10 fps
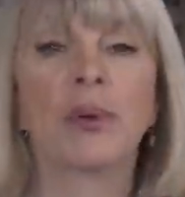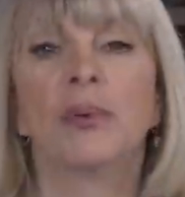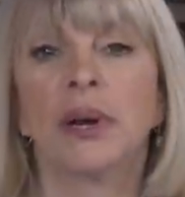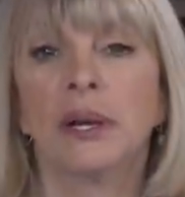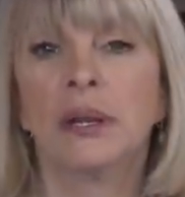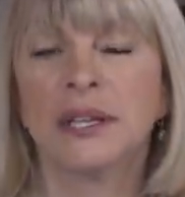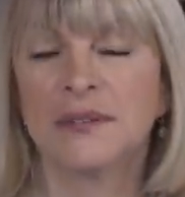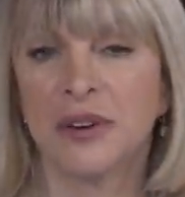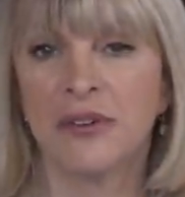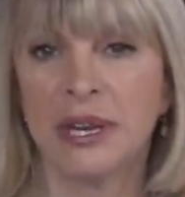Well, it's
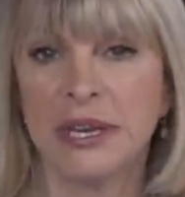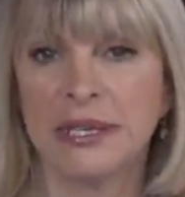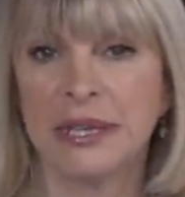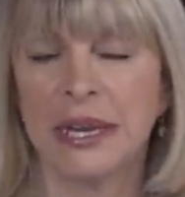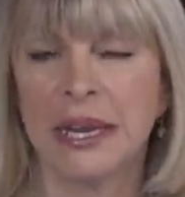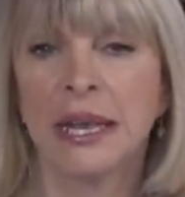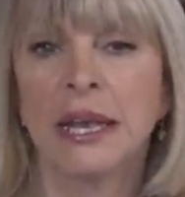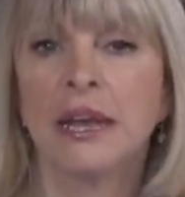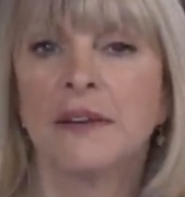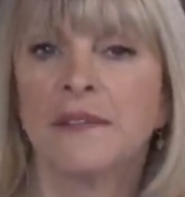very easy.
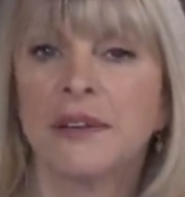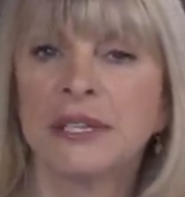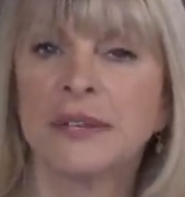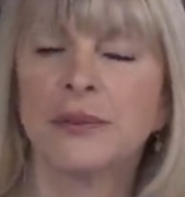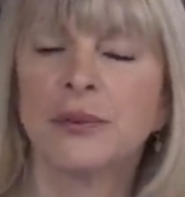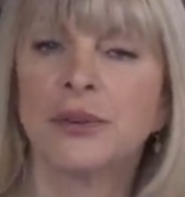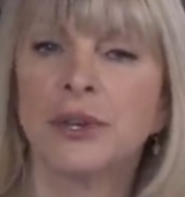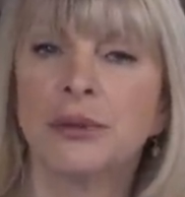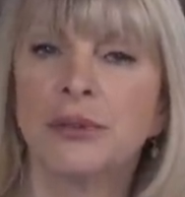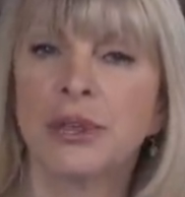First of all,
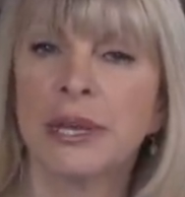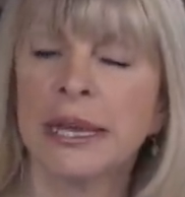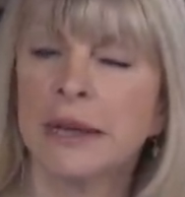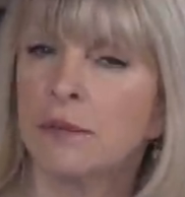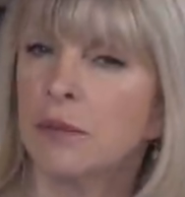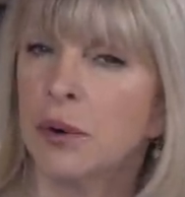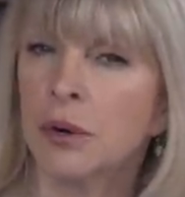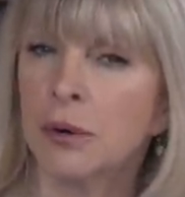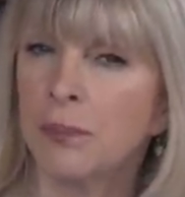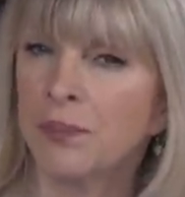you think of
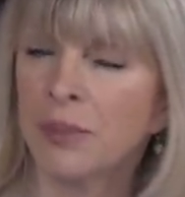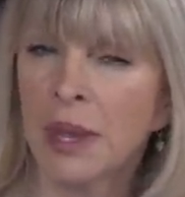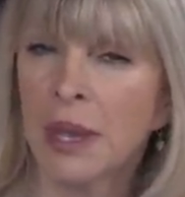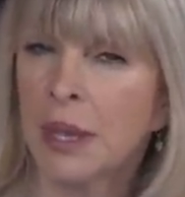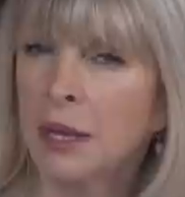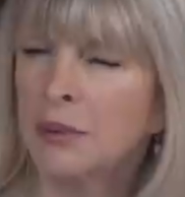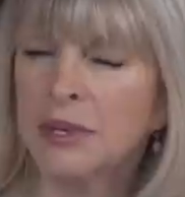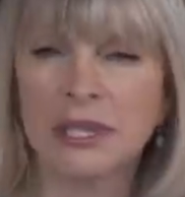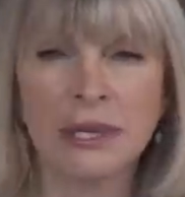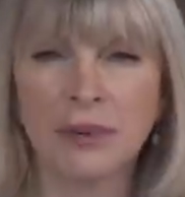what would
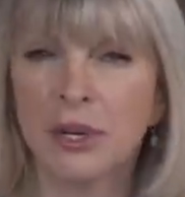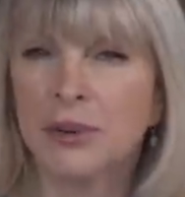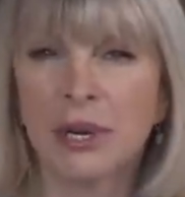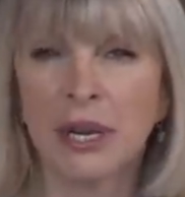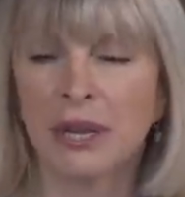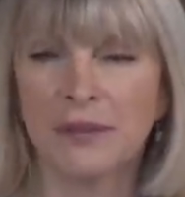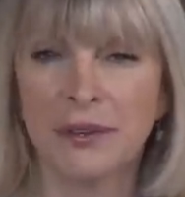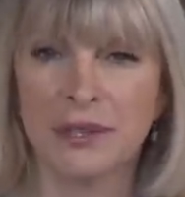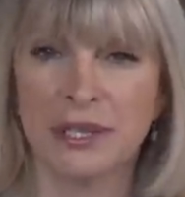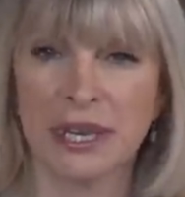someone who would love
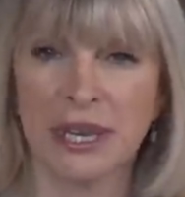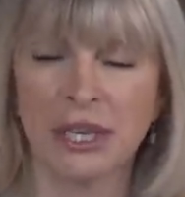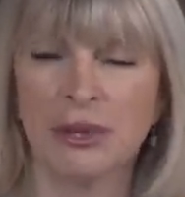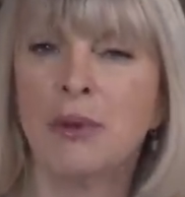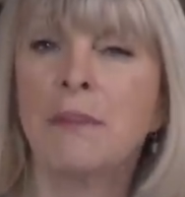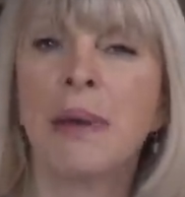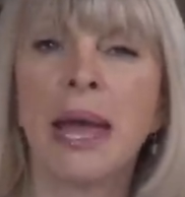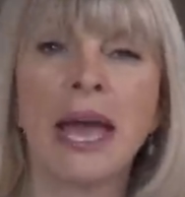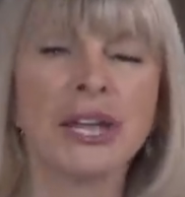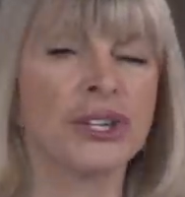you say to you?
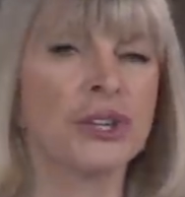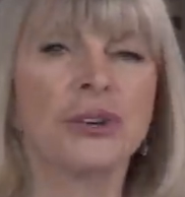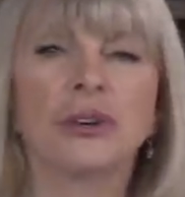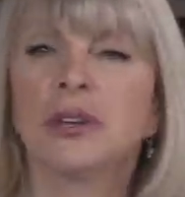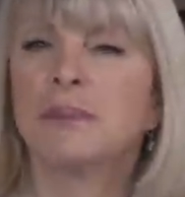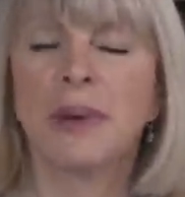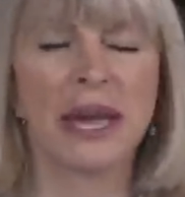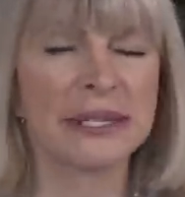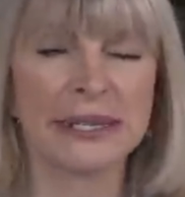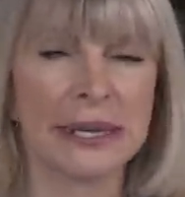Imagine you got the
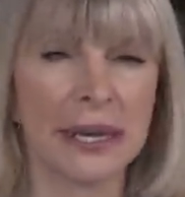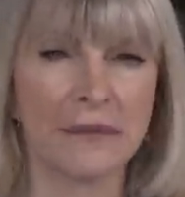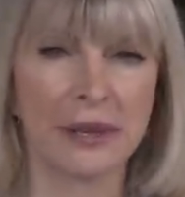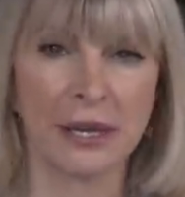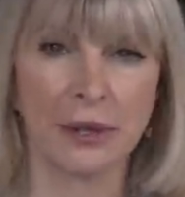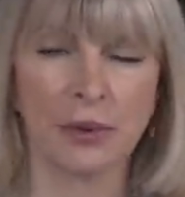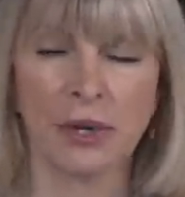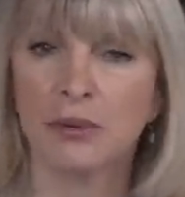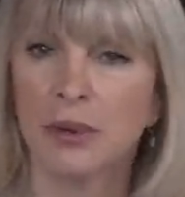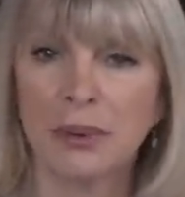best lover in the
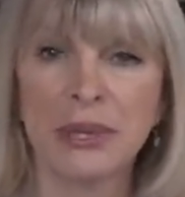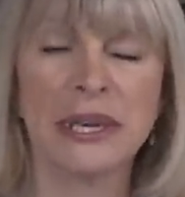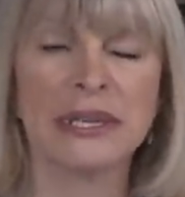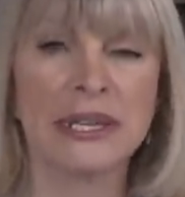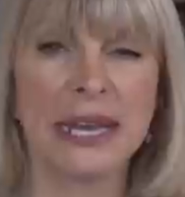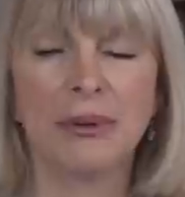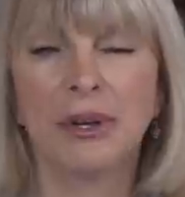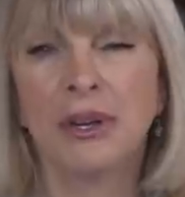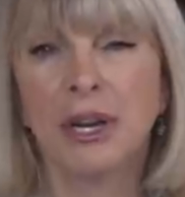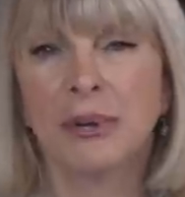world. What would they say? Well,
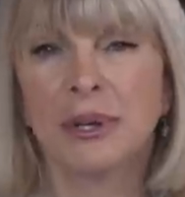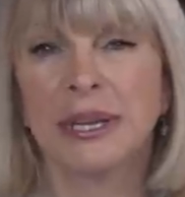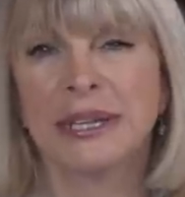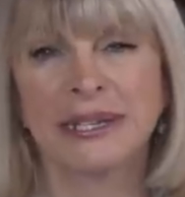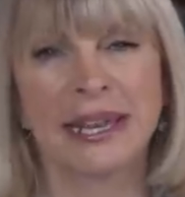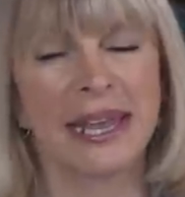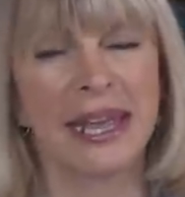you know what they'd say.